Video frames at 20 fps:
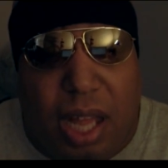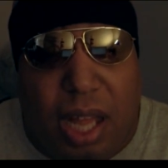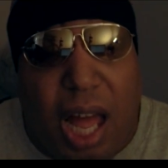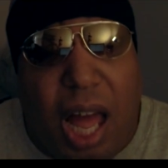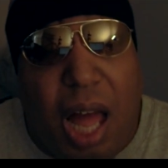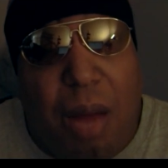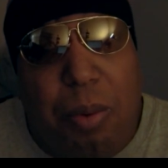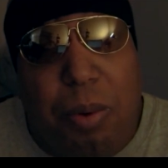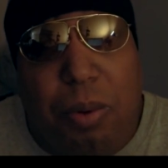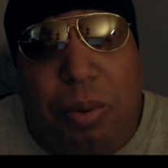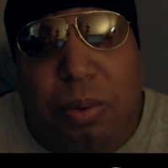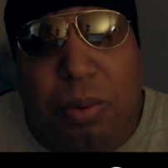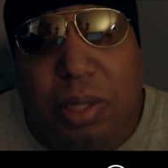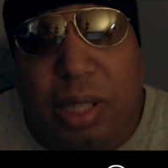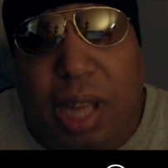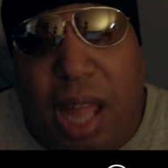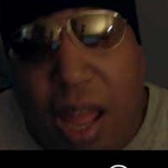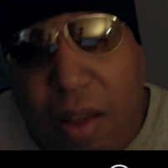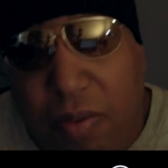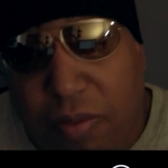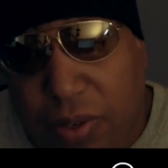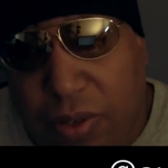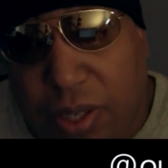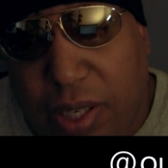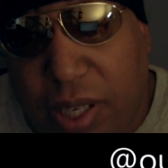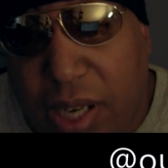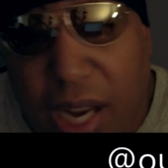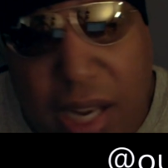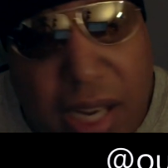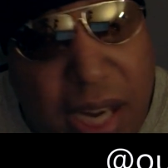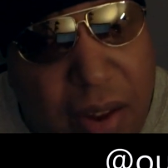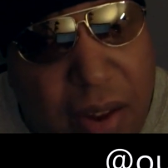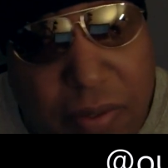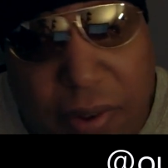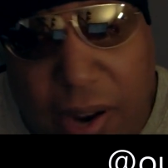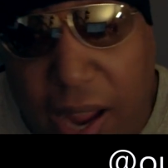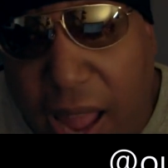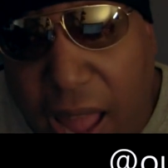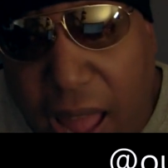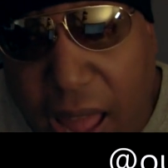I will never, and I
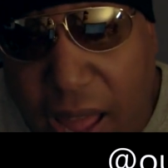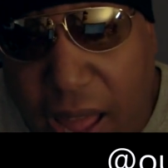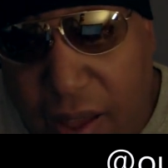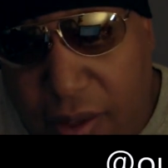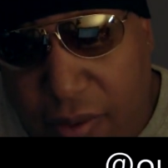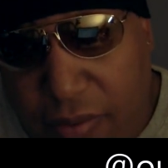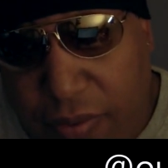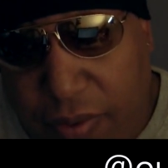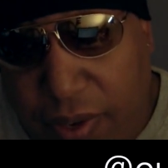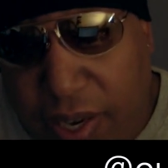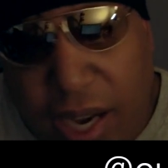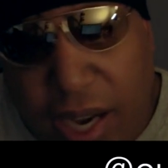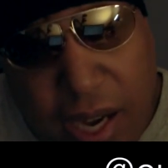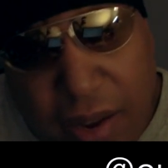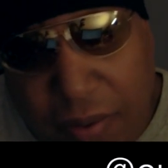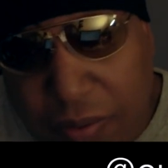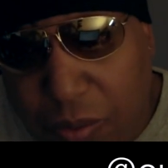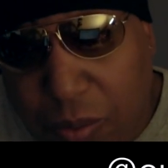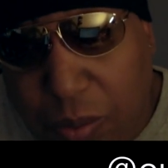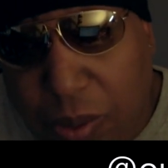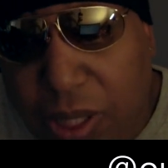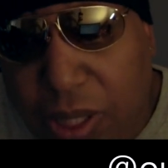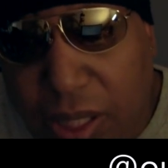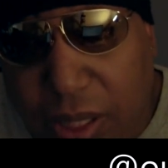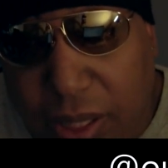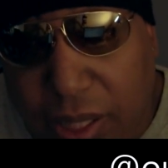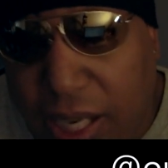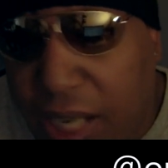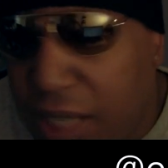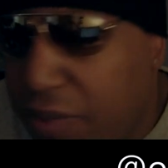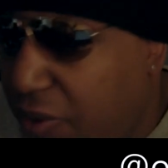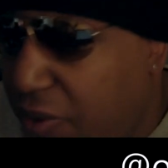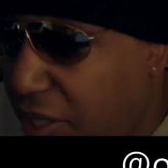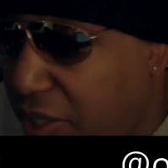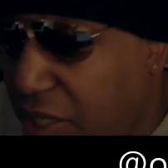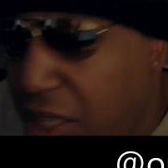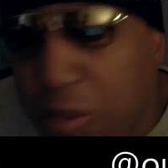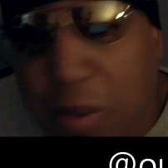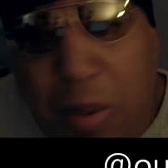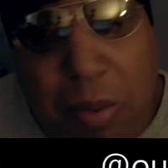never have, and I never will, and I
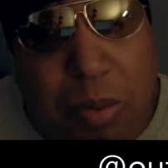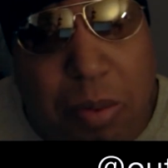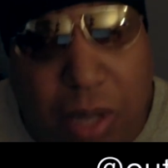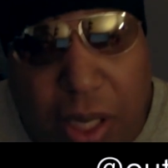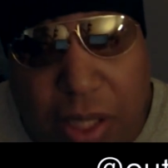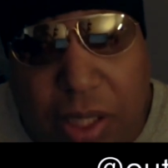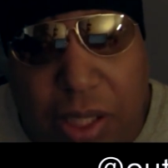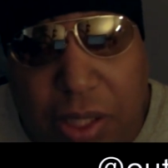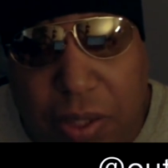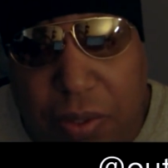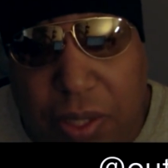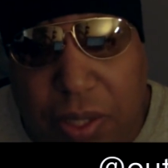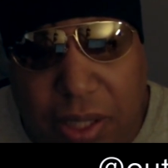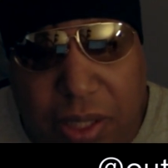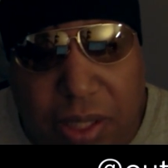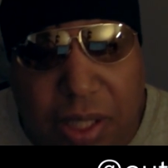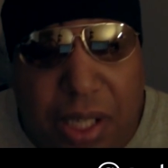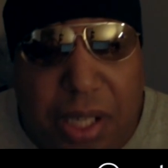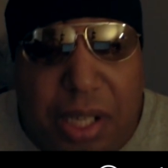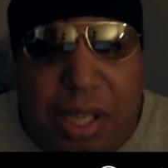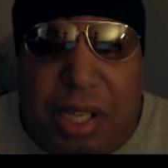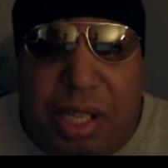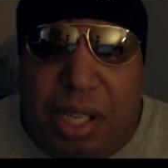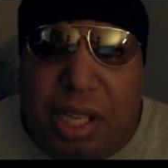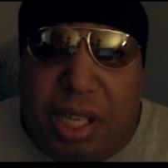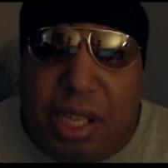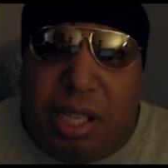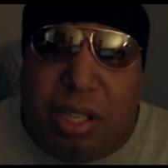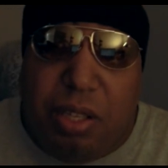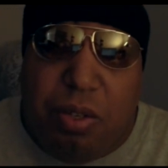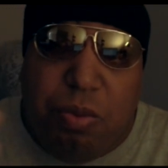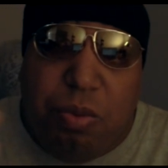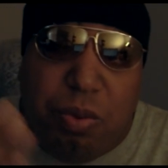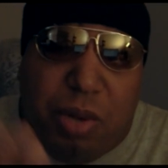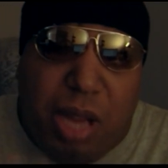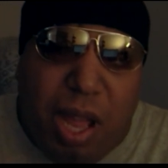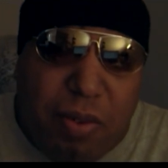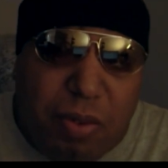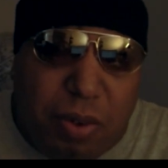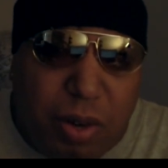advise other people not to do this.
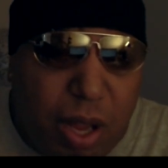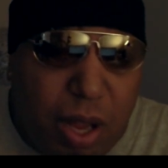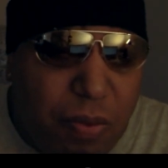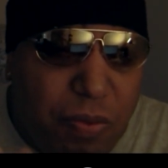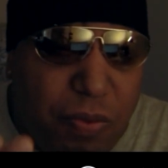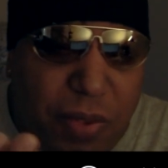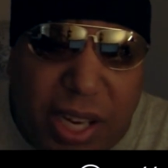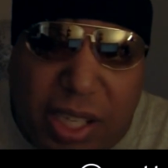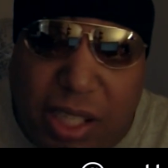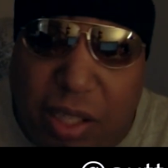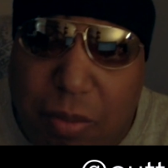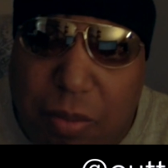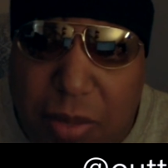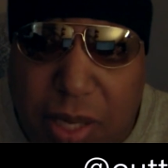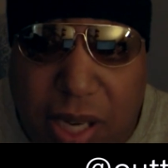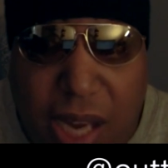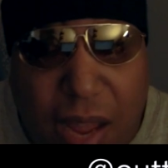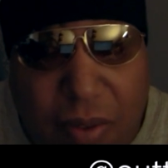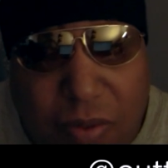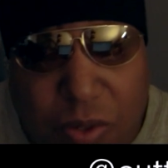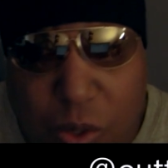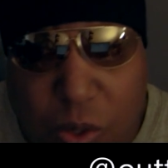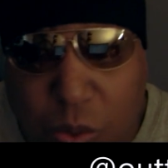Never, a victim never